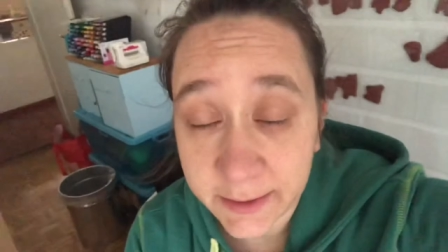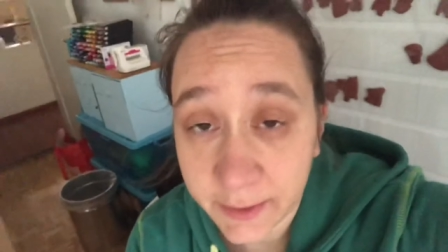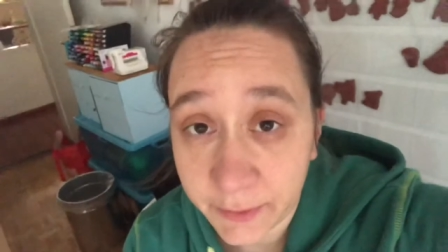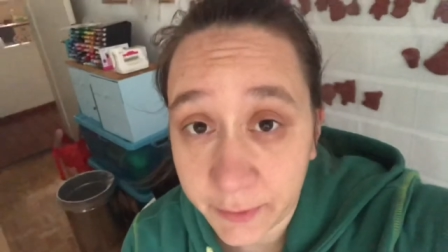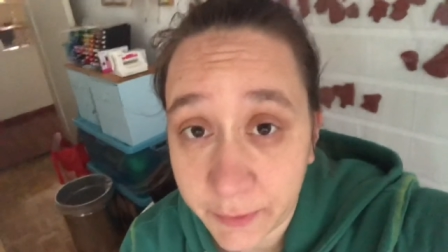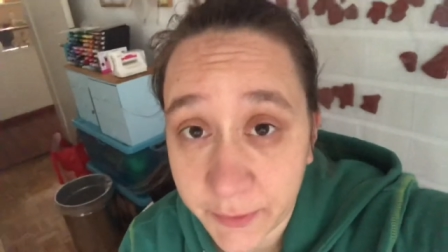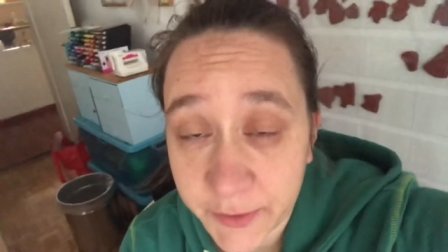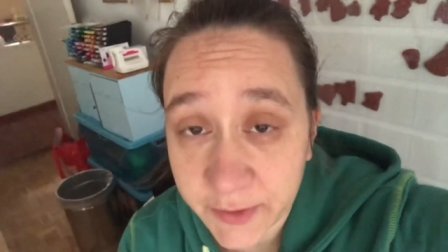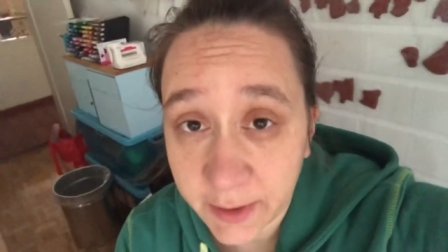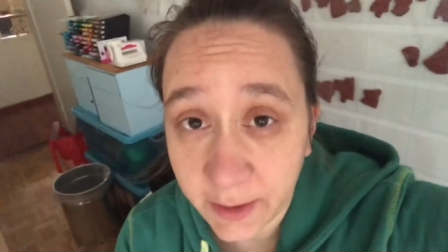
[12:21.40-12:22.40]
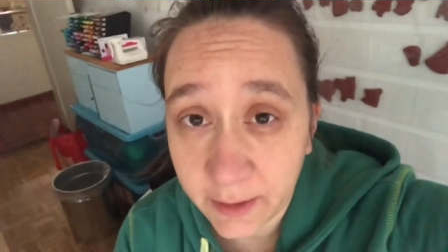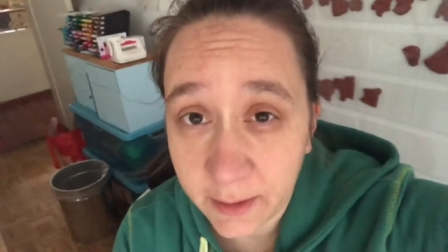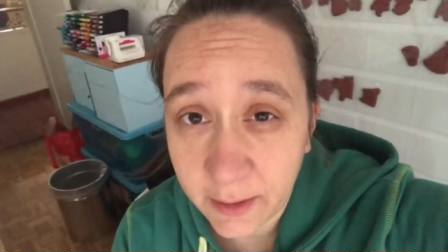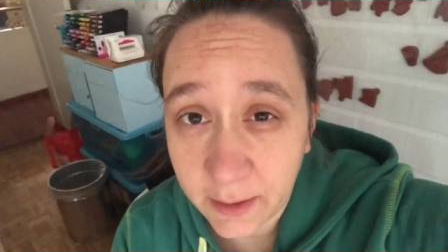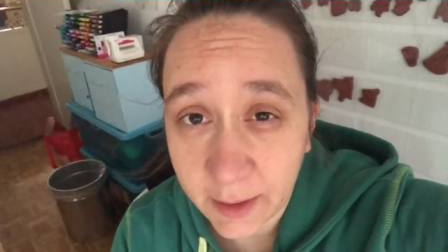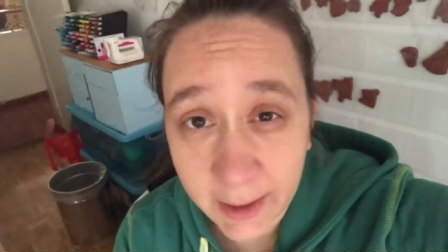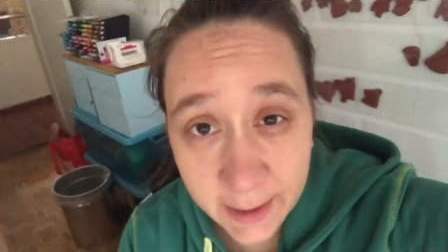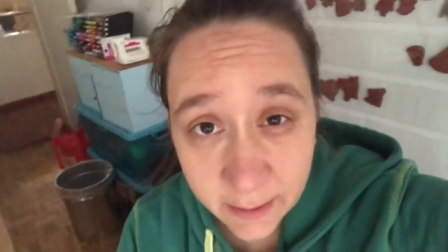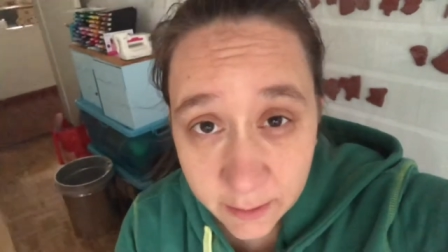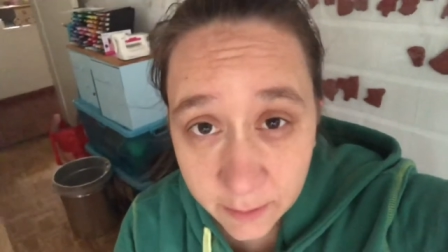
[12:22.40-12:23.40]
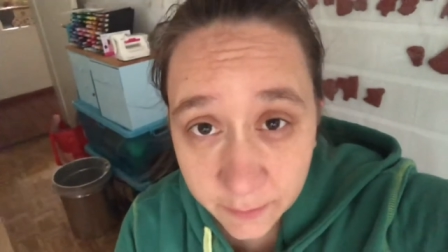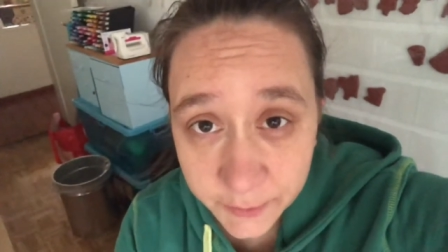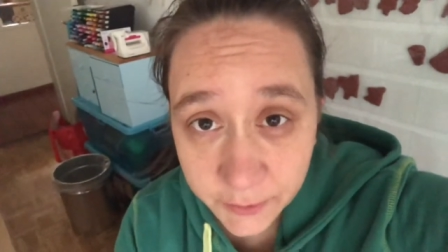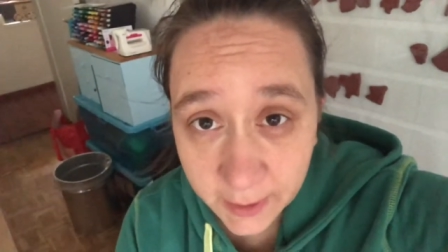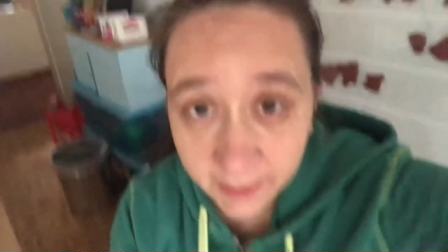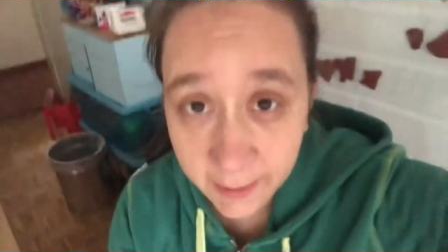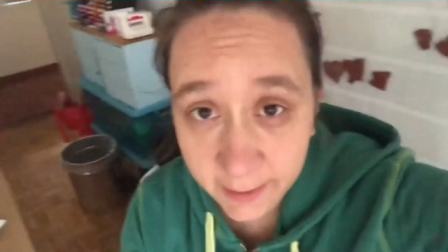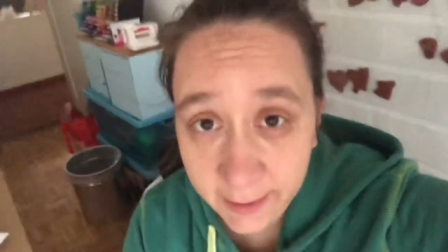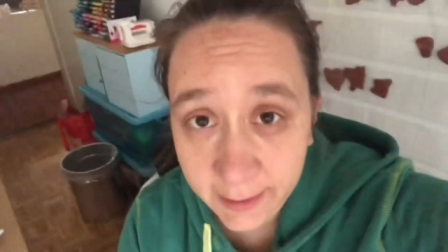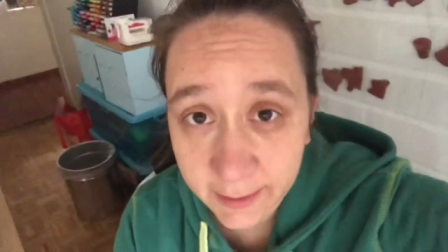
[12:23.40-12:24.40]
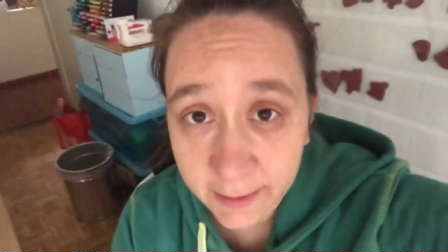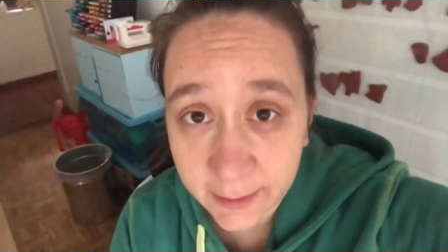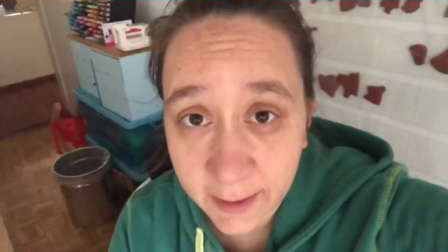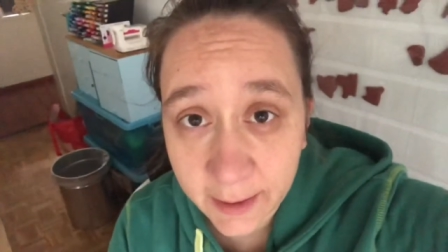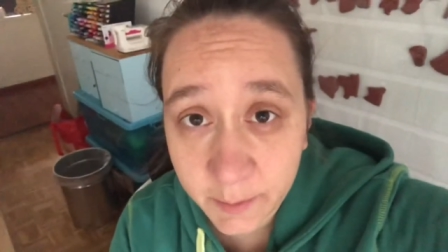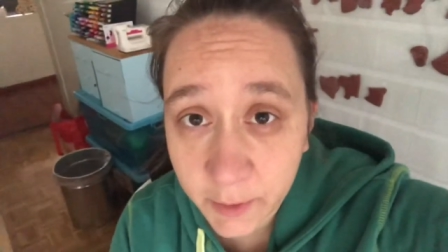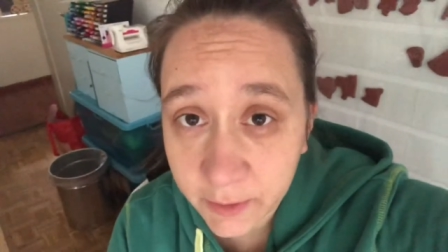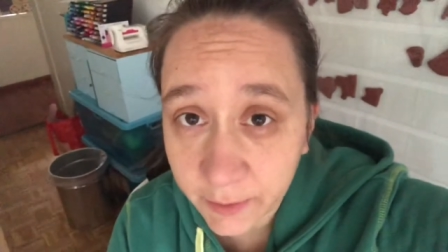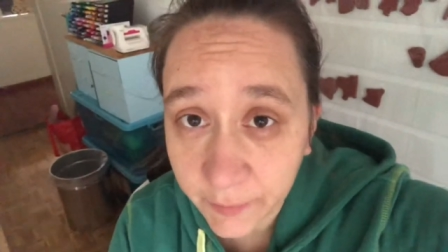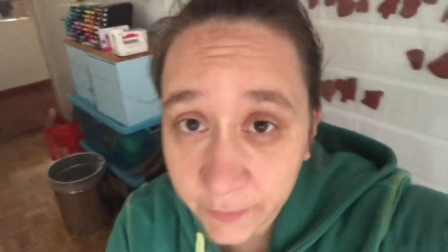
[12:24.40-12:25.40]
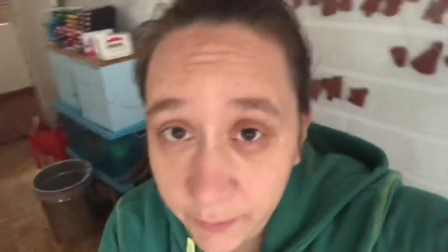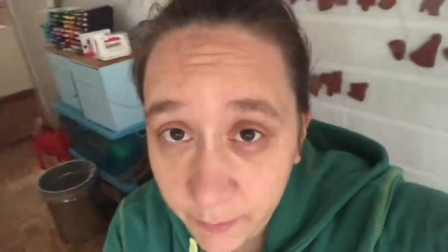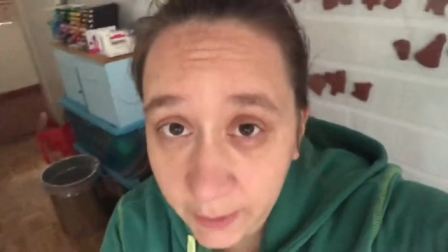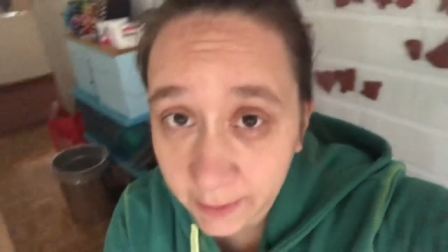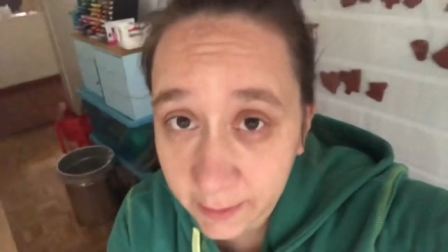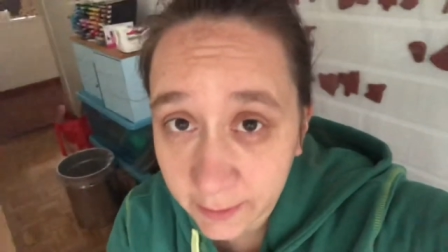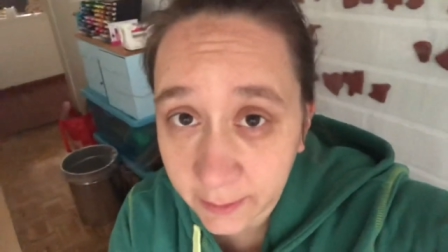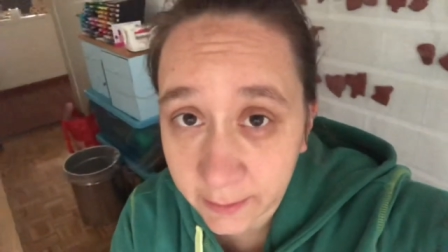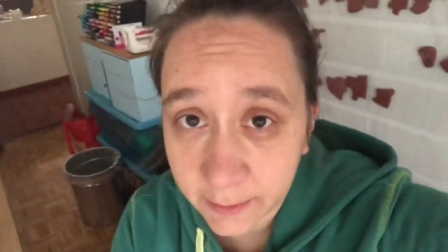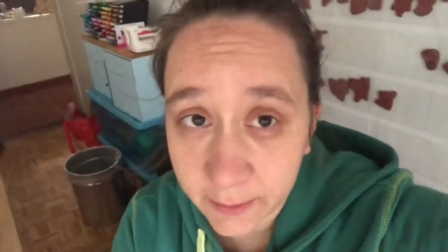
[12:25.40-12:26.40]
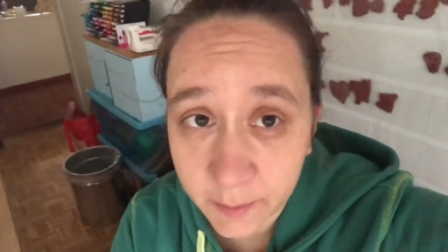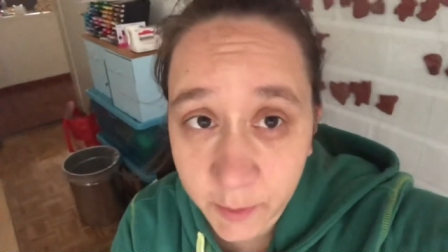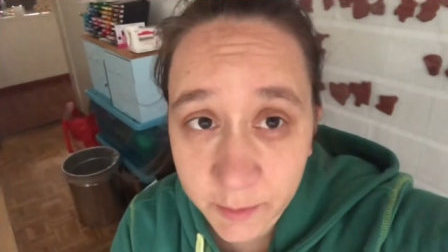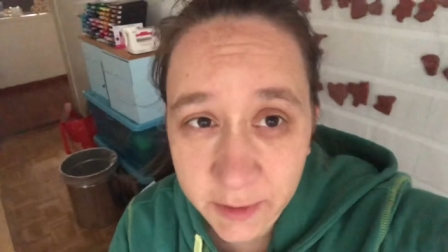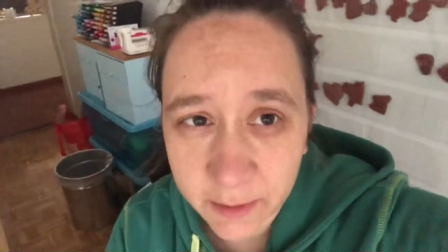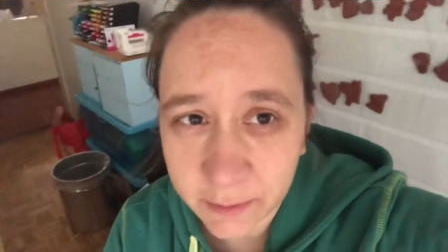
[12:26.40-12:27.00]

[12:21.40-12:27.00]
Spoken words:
Thursday, the 8th of July, and I am not doing so well at the moment.